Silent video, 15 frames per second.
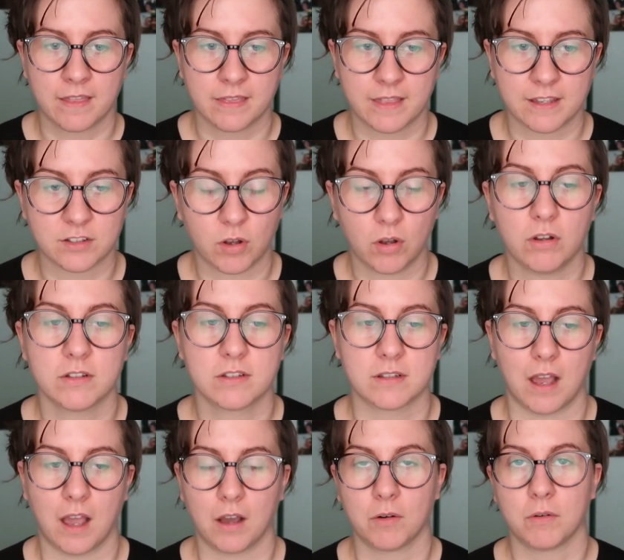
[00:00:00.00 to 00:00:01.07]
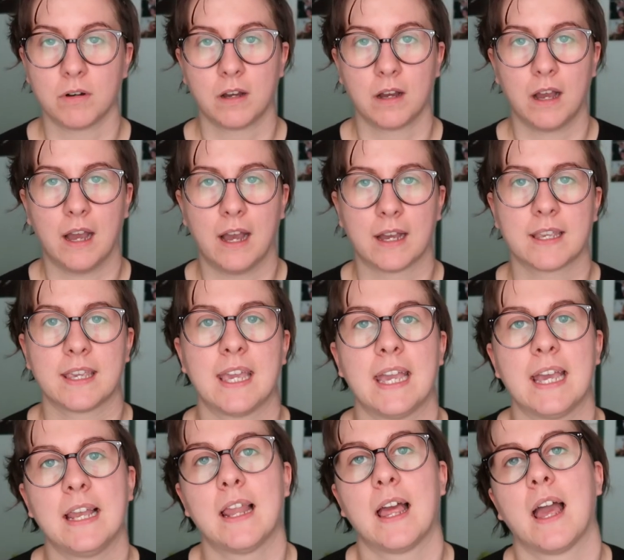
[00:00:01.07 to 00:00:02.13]
there's also a
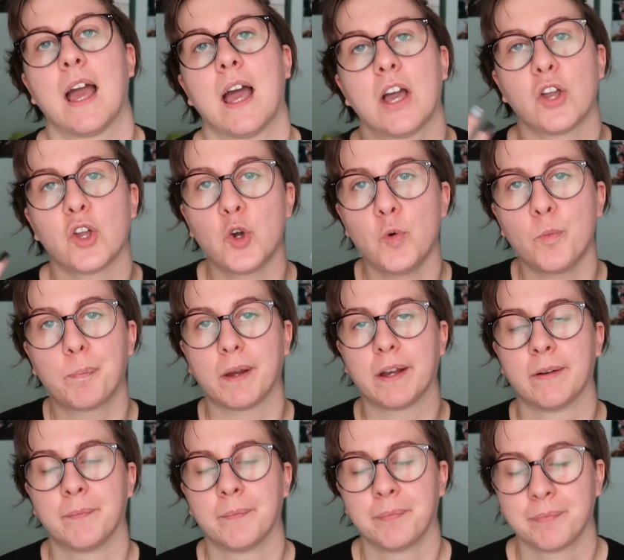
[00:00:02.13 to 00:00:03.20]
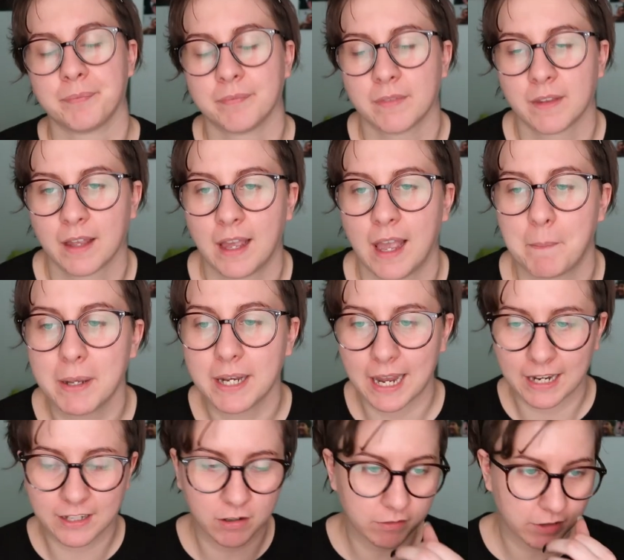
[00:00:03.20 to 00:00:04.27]
killer goop. I mean, I
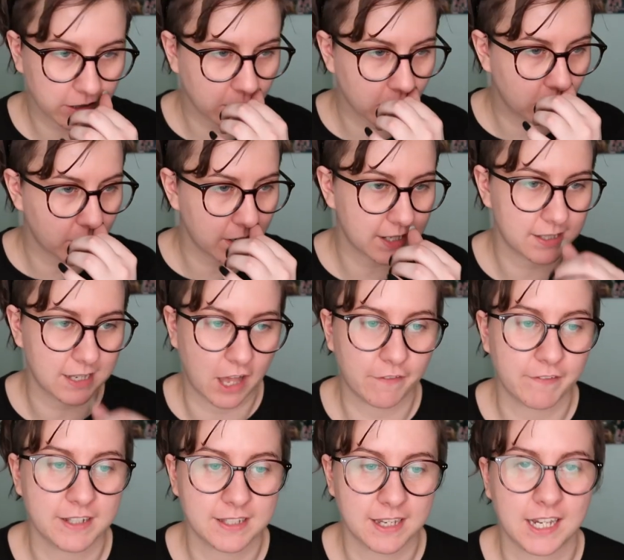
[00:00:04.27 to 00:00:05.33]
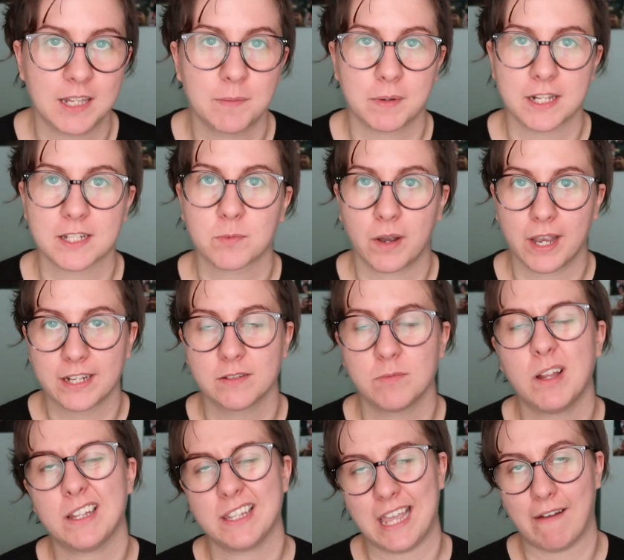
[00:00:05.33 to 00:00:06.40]
don't think the goo itself is killer, but it's why,
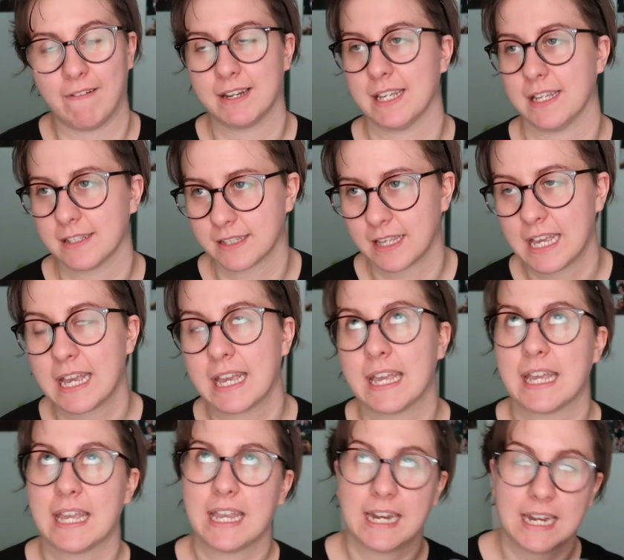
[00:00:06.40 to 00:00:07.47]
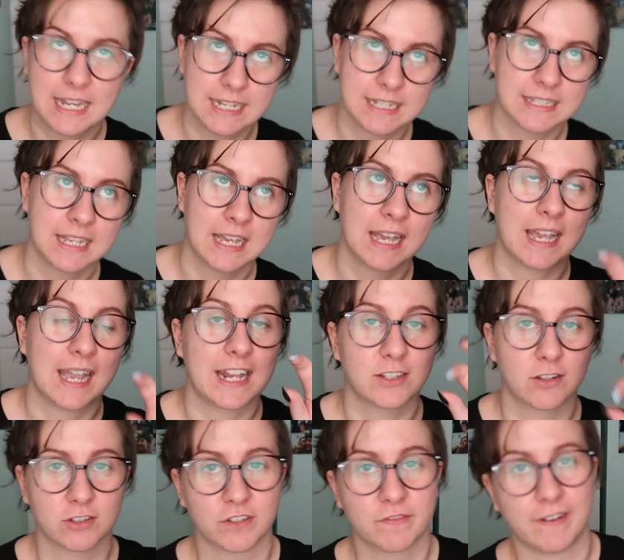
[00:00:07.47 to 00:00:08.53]
well, yeah, it is. It is. It's
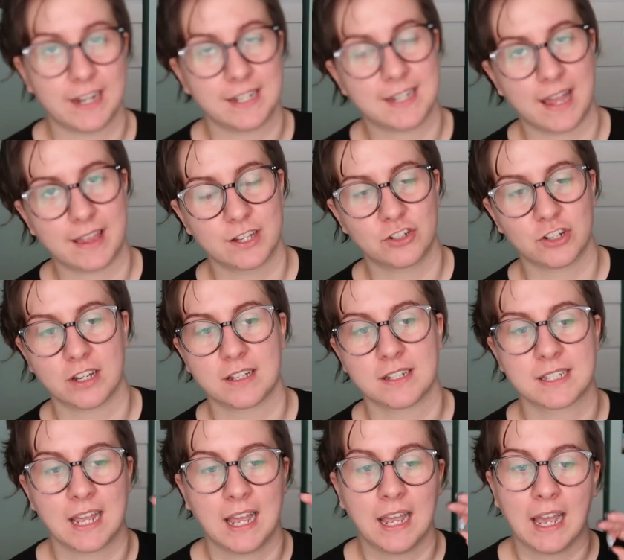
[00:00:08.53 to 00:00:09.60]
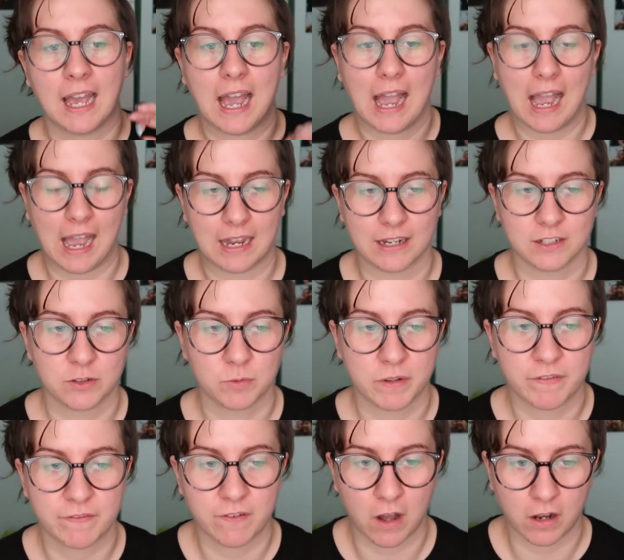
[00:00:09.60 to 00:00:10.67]
also very intelligent, and we
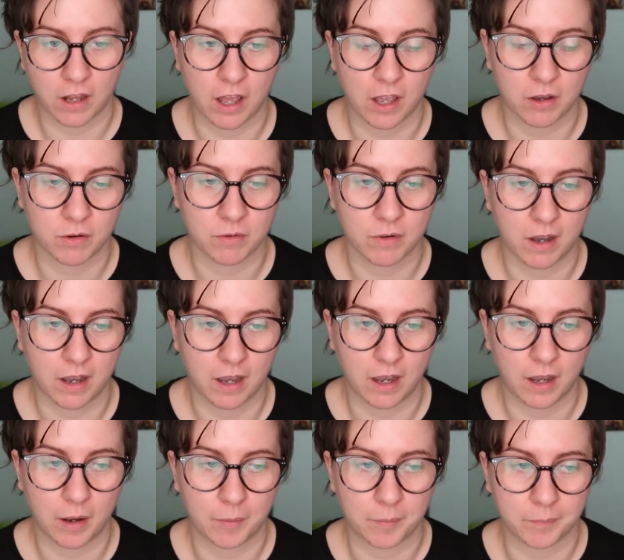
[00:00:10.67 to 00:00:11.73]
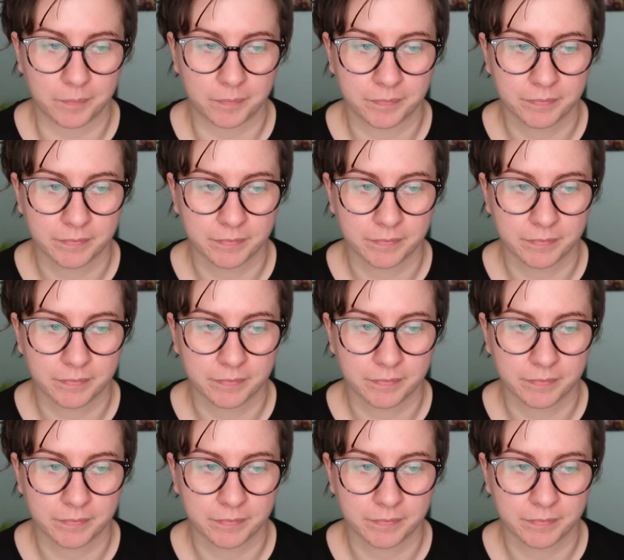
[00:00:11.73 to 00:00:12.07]
follow, oh